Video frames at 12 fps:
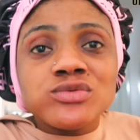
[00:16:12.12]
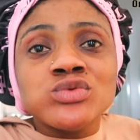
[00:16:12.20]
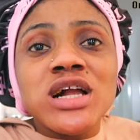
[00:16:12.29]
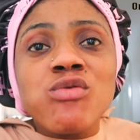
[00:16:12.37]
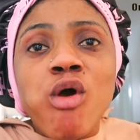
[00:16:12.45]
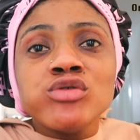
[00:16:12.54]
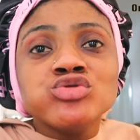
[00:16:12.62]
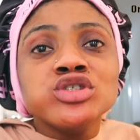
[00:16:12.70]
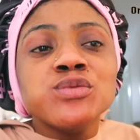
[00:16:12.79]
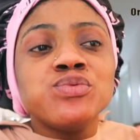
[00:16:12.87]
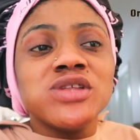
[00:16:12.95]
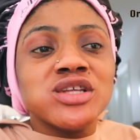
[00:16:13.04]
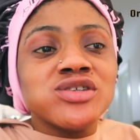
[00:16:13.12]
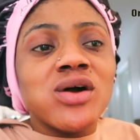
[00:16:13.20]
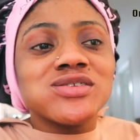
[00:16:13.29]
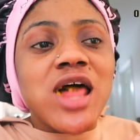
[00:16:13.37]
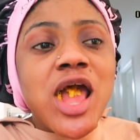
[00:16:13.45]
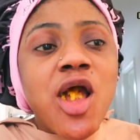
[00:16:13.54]
when we were doing the presentation, I
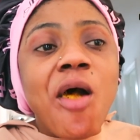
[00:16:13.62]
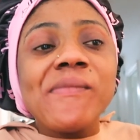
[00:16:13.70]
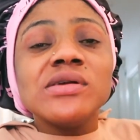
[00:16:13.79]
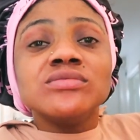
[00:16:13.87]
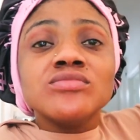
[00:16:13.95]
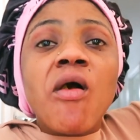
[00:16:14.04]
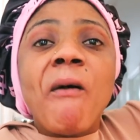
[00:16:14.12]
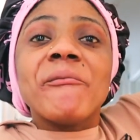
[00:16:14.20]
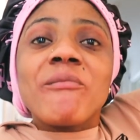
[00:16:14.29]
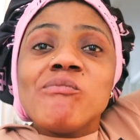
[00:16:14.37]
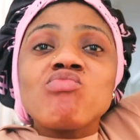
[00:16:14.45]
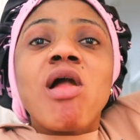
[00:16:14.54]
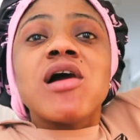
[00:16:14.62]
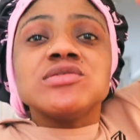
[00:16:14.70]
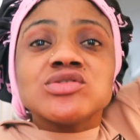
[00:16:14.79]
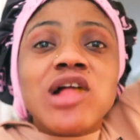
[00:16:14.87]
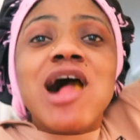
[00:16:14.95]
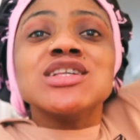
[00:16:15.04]
was like,
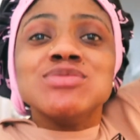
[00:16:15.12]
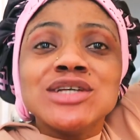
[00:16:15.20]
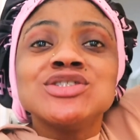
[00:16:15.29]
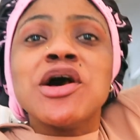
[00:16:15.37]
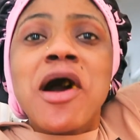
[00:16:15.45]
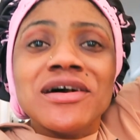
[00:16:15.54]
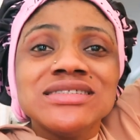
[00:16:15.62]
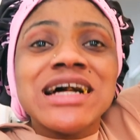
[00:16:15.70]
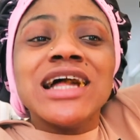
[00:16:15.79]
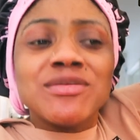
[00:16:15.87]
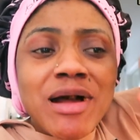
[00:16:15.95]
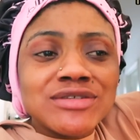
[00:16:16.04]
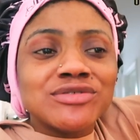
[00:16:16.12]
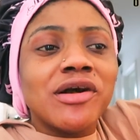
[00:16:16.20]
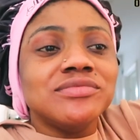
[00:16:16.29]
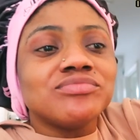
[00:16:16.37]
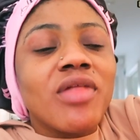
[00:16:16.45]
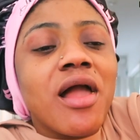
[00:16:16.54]
that's my
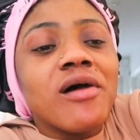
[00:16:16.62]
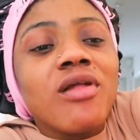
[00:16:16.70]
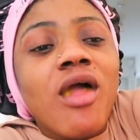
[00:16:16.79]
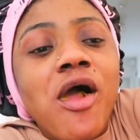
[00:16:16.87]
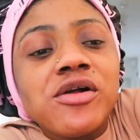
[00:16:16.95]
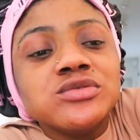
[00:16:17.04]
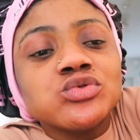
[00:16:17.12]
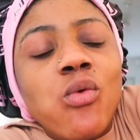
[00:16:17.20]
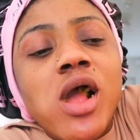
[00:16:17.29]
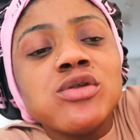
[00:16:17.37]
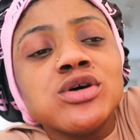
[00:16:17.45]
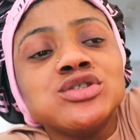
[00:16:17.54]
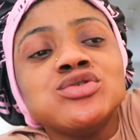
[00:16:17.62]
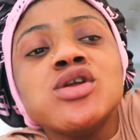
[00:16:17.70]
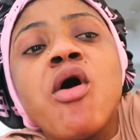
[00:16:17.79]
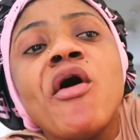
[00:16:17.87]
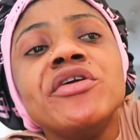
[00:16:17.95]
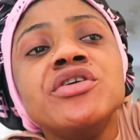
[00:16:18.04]
son. When he was doing
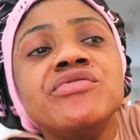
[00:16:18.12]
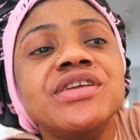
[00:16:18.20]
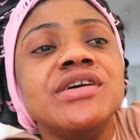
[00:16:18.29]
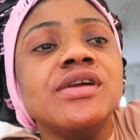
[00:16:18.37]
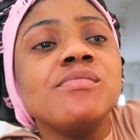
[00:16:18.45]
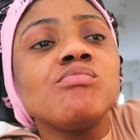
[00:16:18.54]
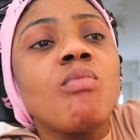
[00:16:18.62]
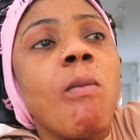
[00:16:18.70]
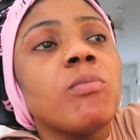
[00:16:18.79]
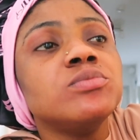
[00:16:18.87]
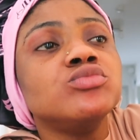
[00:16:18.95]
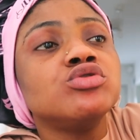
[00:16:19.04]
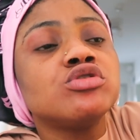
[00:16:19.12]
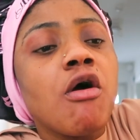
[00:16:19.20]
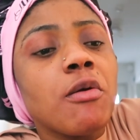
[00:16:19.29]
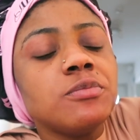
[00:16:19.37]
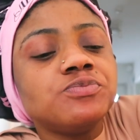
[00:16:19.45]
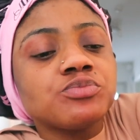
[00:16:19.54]
all the reading.
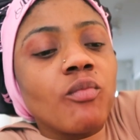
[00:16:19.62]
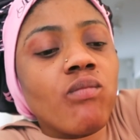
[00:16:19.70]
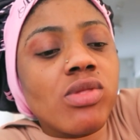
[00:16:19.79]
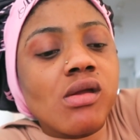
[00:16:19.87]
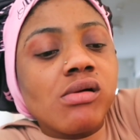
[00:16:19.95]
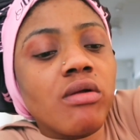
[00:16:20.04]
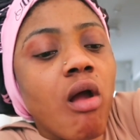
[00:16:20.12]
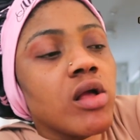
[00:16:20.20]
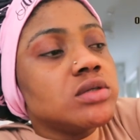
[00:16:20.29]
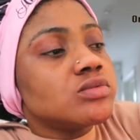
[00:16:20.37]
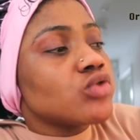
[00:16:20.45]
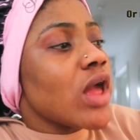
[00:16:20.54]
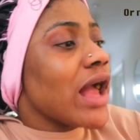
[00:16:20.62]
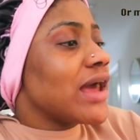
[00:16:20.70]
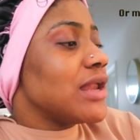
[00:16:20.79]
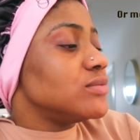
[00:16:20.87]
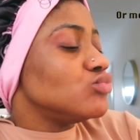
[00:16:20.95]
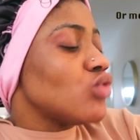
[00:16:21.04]
So, yeah,
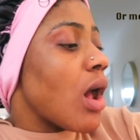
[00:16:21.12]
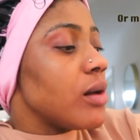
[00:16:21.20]
get her.